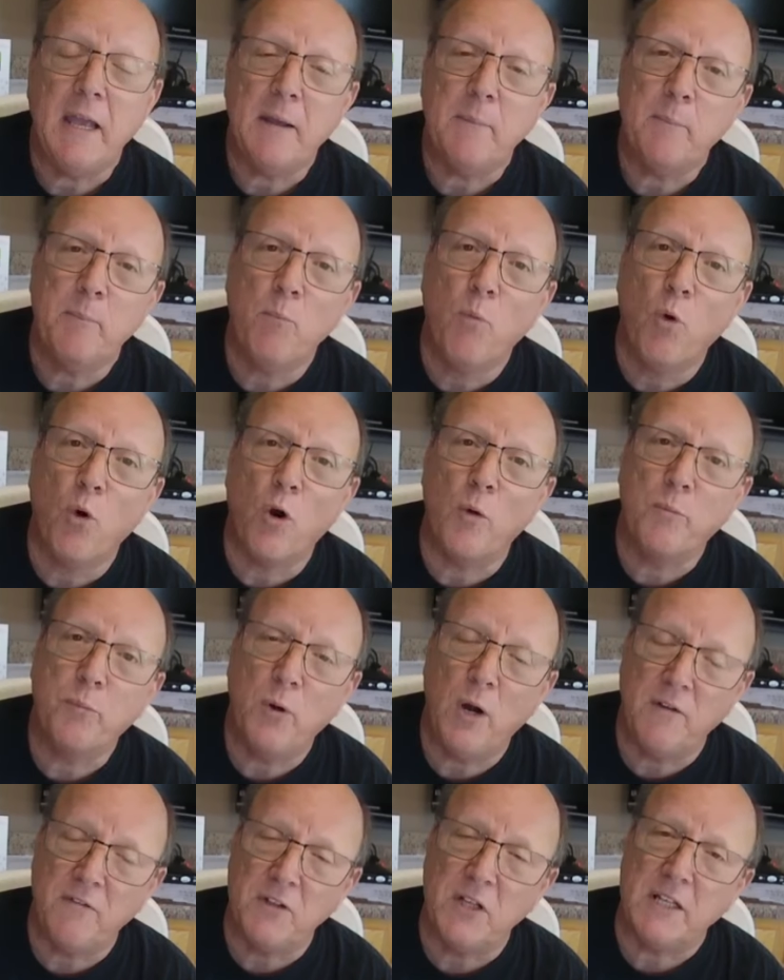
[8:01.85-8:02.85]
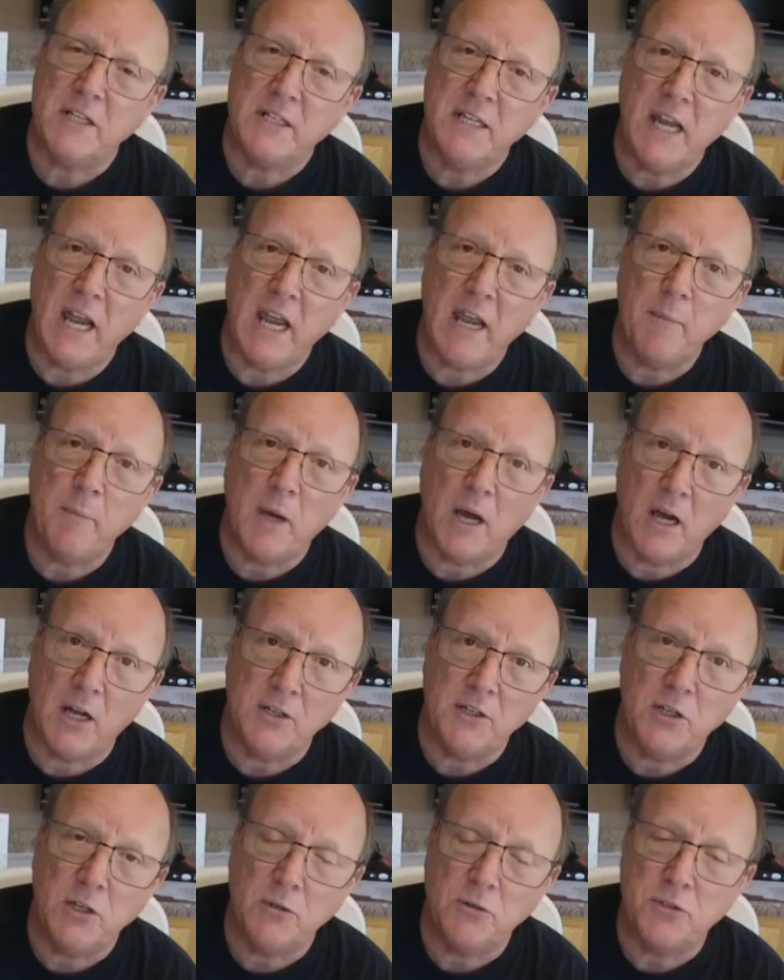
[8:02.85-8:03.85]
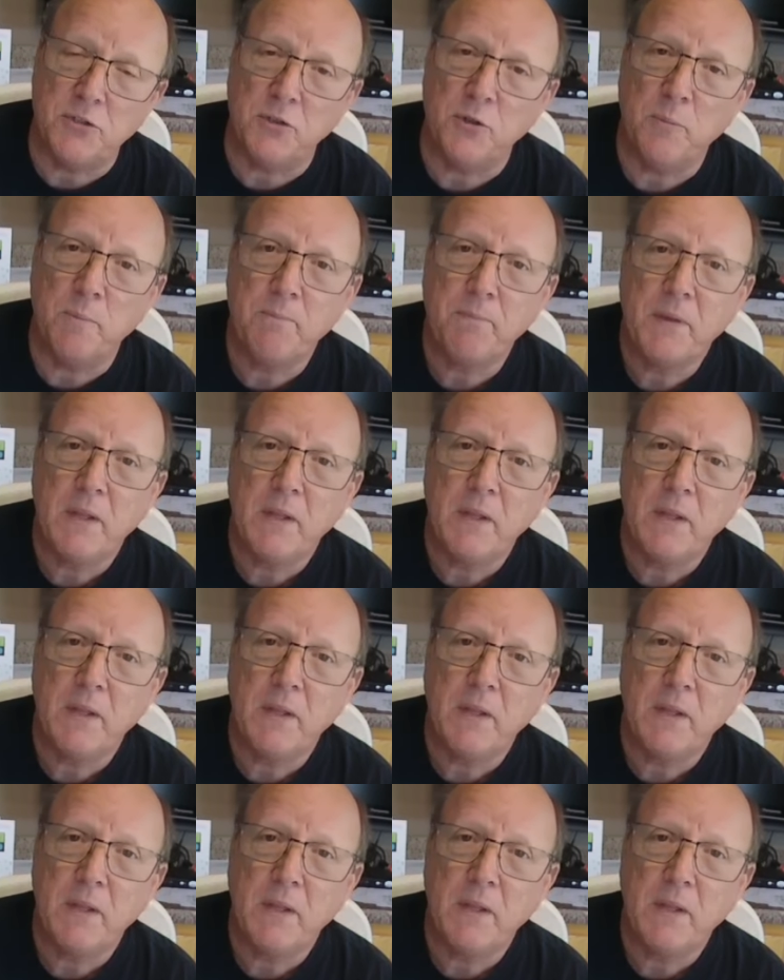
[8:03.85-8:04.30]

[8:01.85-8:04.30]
more prevalent name on YouTube.